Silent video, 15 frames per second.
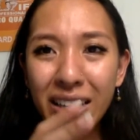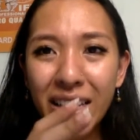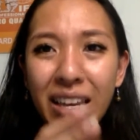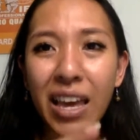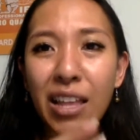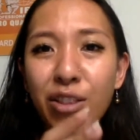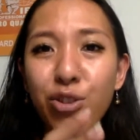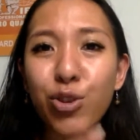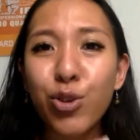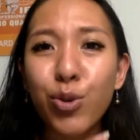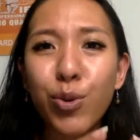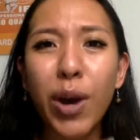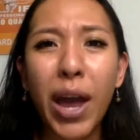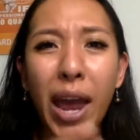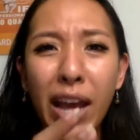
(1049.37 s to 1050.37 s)
can
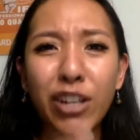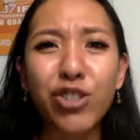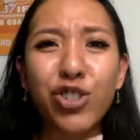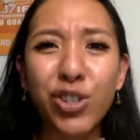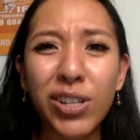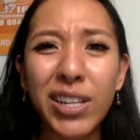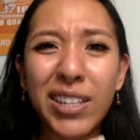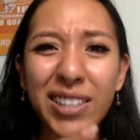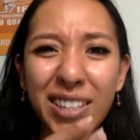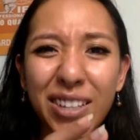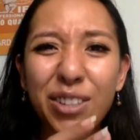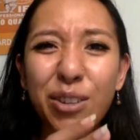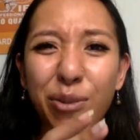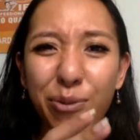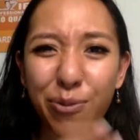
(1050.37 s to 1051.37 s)
you actually turn
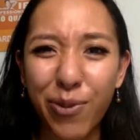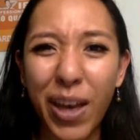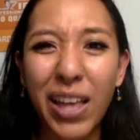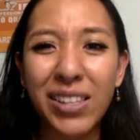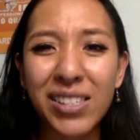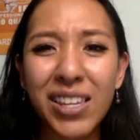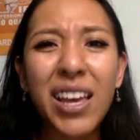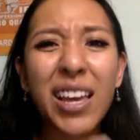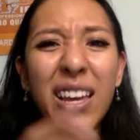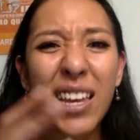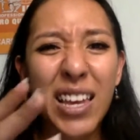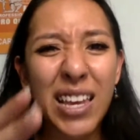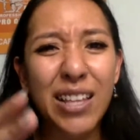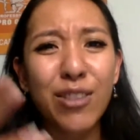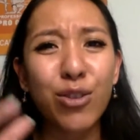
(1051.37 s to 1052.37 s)
the fat
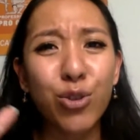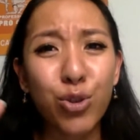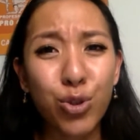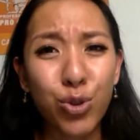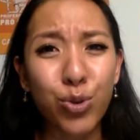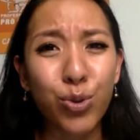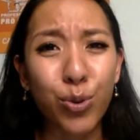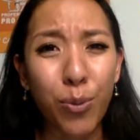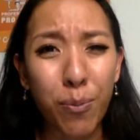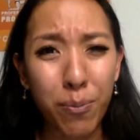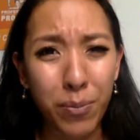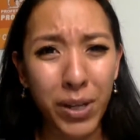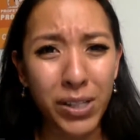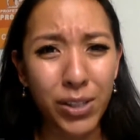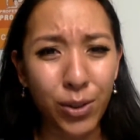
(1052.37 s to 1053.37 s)
into
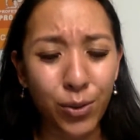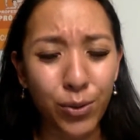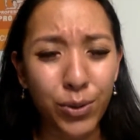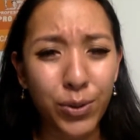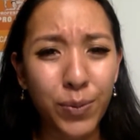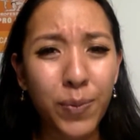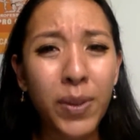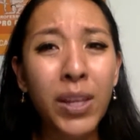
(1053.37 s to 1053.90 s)
muscles?